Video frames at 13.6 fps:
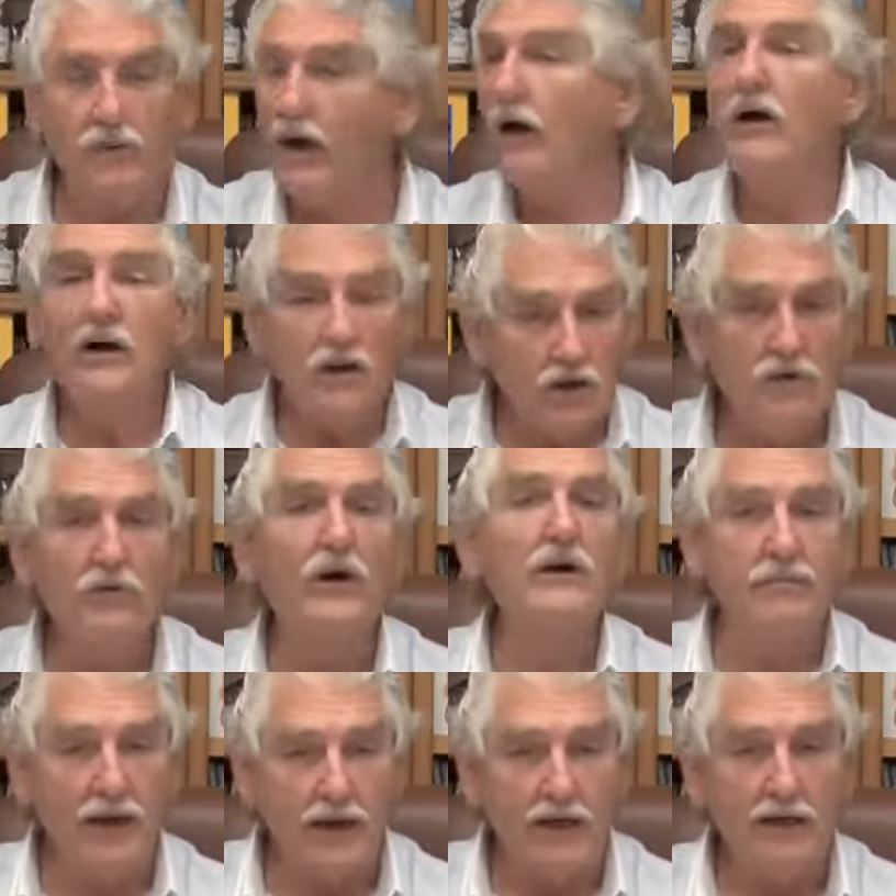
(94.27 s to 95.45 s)
Well, you
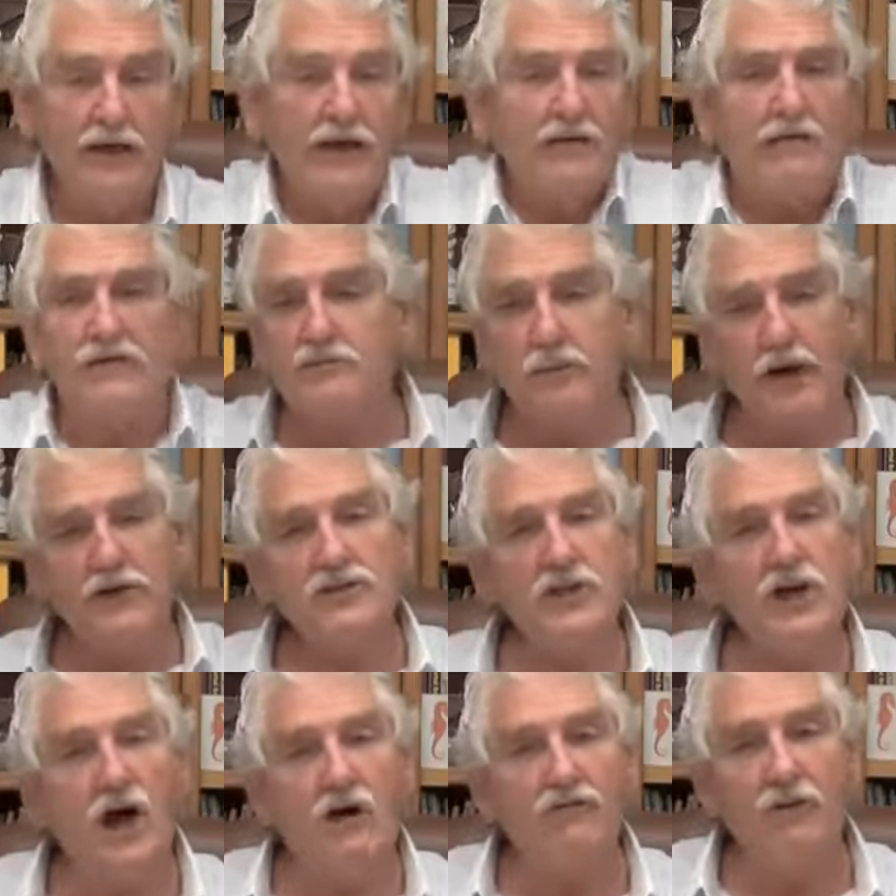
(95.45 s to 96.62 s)
would be,
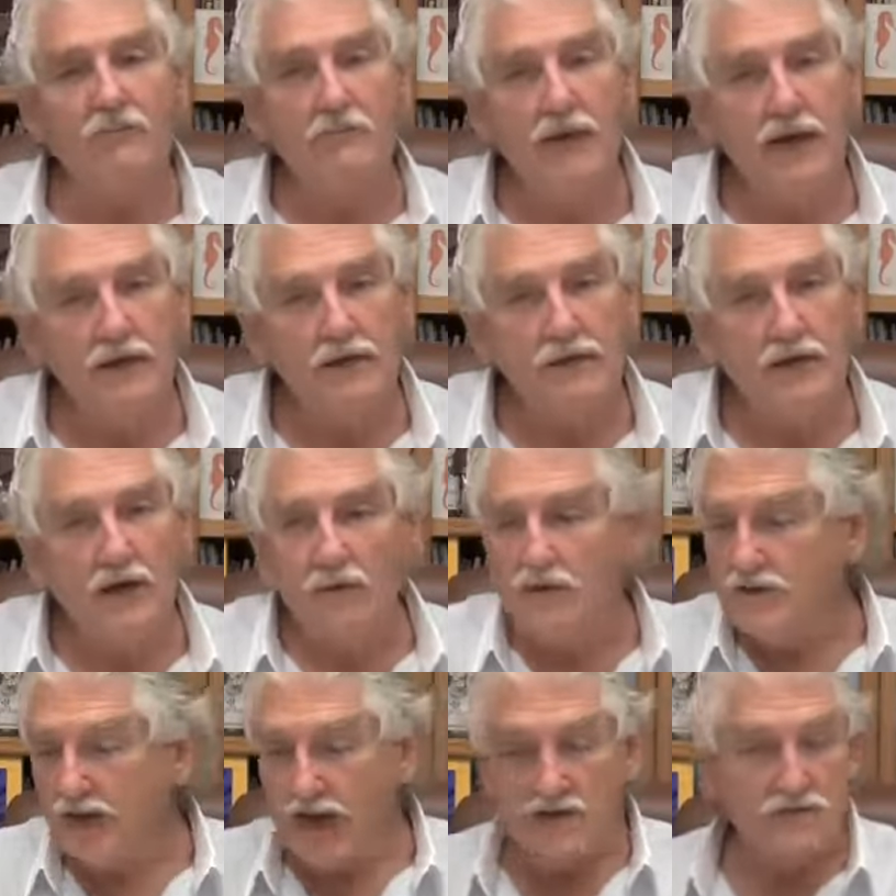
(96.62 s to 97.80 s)
especially off of meat,
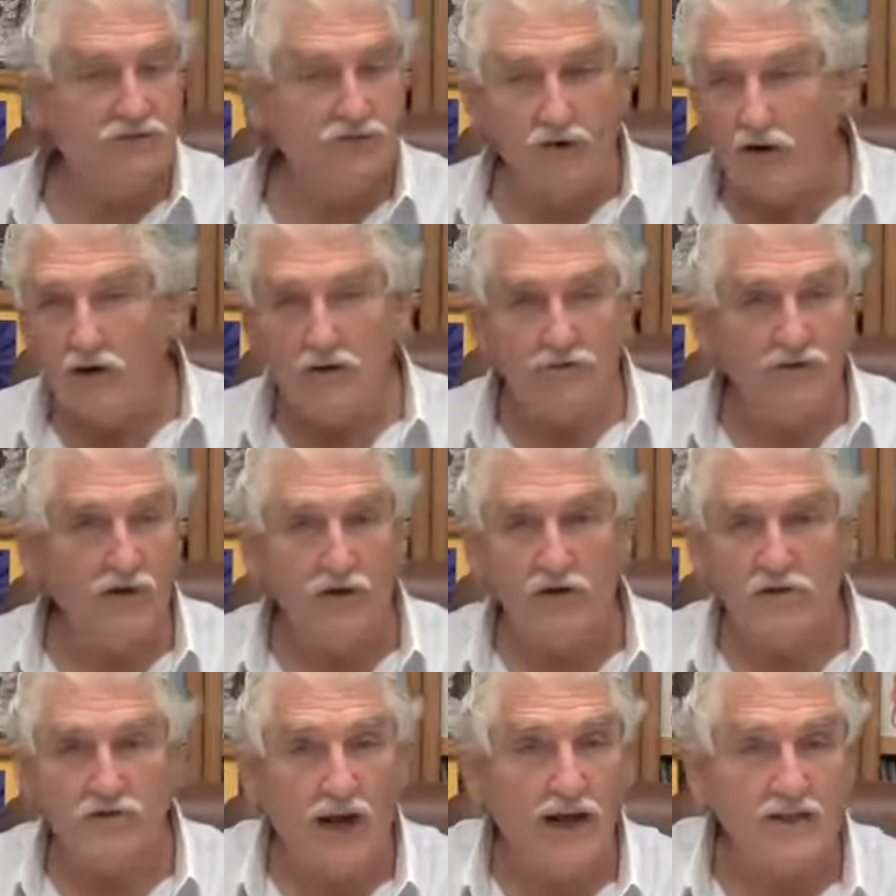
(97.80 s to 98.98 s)
which has full of
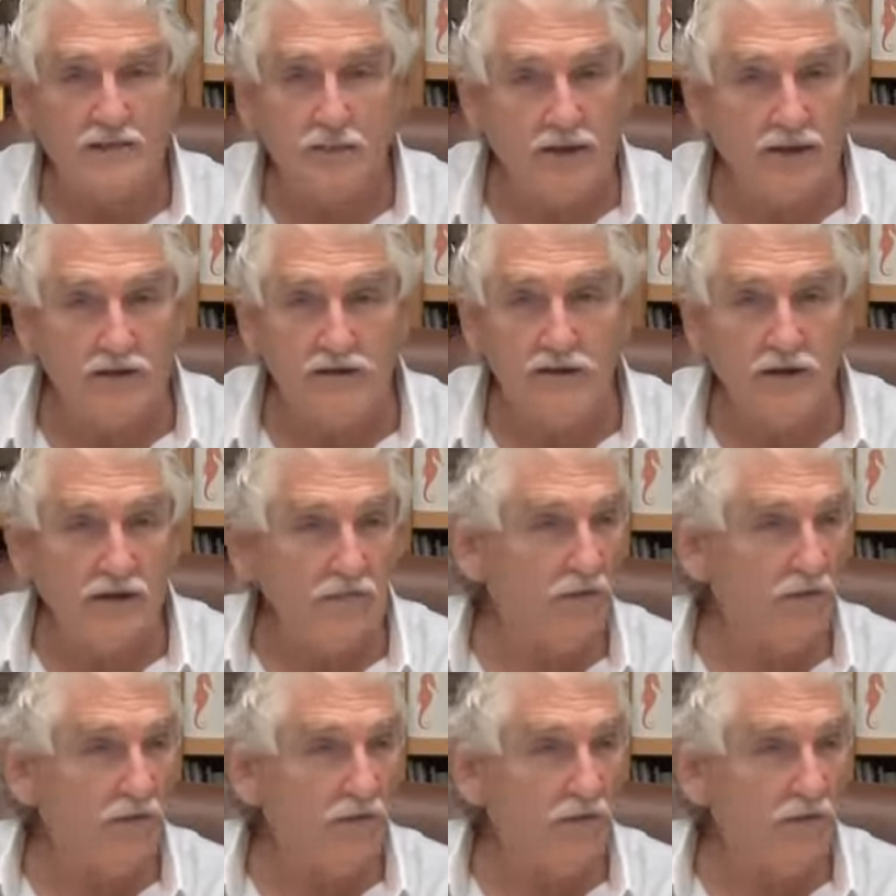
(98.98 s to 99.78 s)
neurotransmitters.